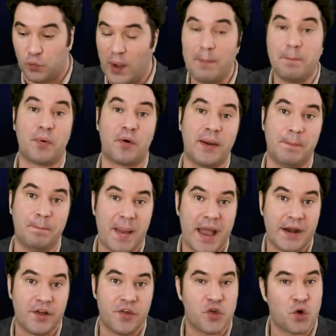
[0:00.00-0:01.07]
whimpering
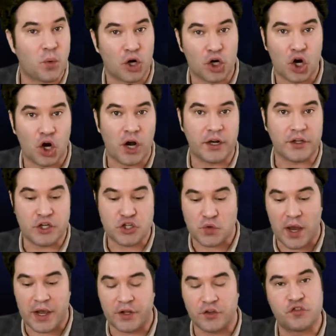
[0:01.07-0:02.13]
betas who are currently
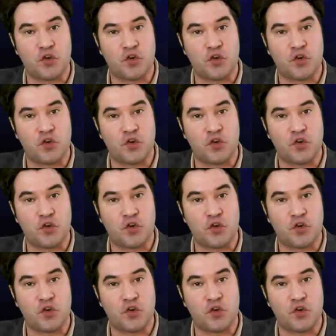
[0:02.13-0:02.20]
training